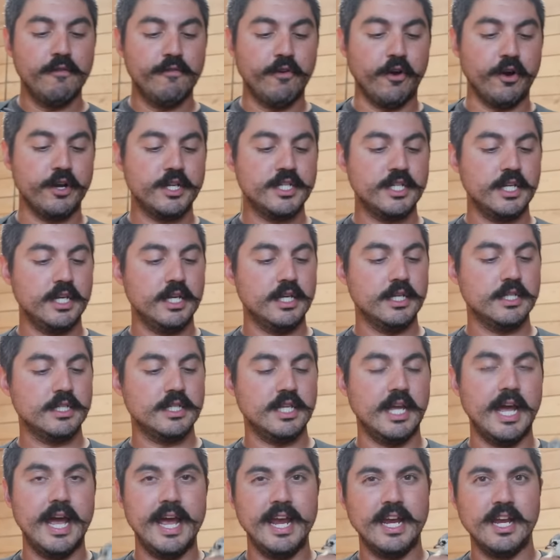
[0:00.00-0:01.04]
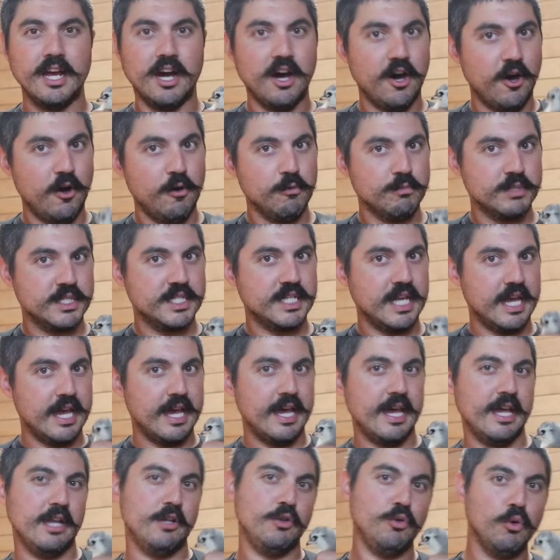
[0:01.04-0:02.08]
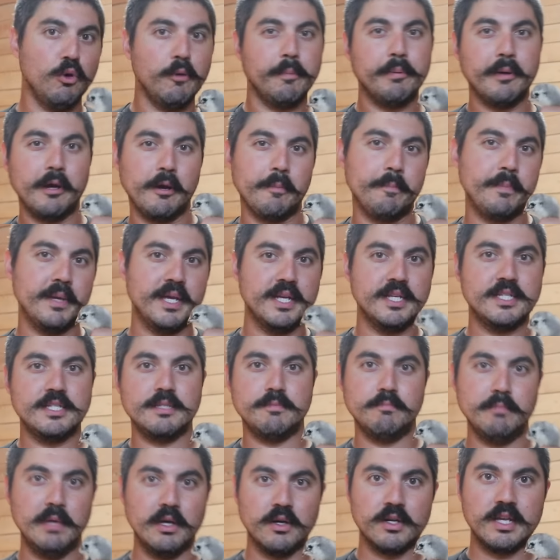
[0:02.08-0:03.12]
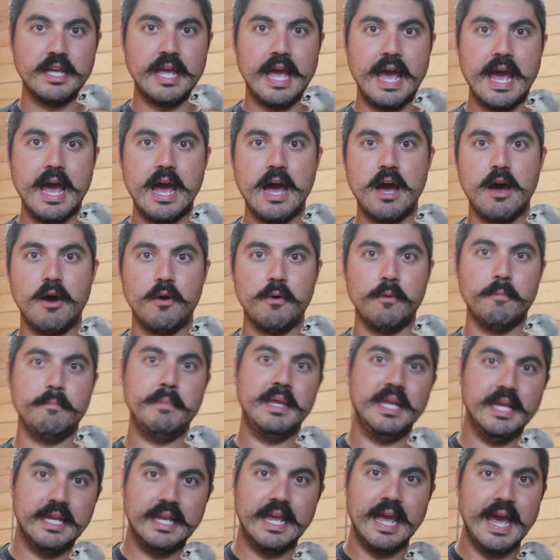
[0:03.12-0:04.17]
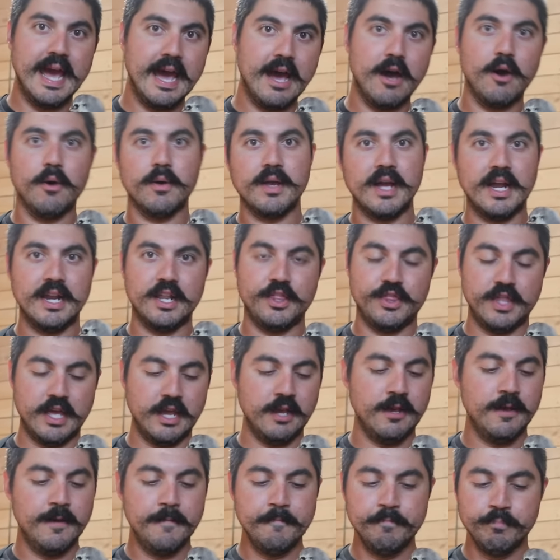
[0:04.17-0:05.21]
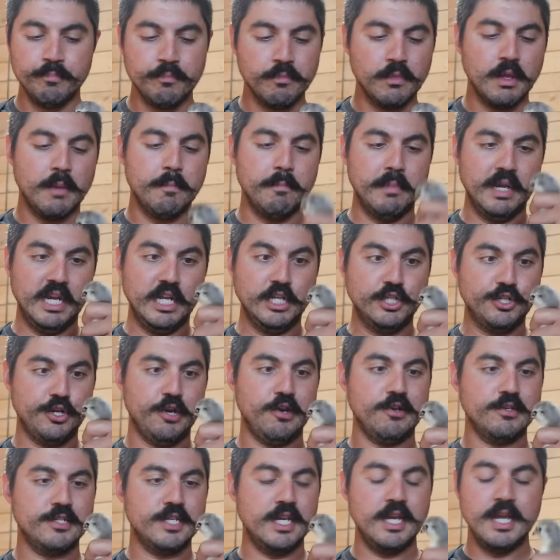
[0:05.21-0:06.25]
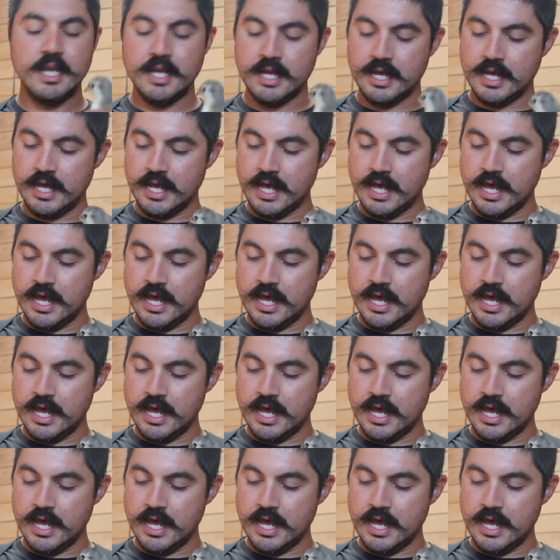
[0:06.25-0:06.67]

versus like a homestead, dual purpose, milk cow, meat cow kind of thing, mini Jersey.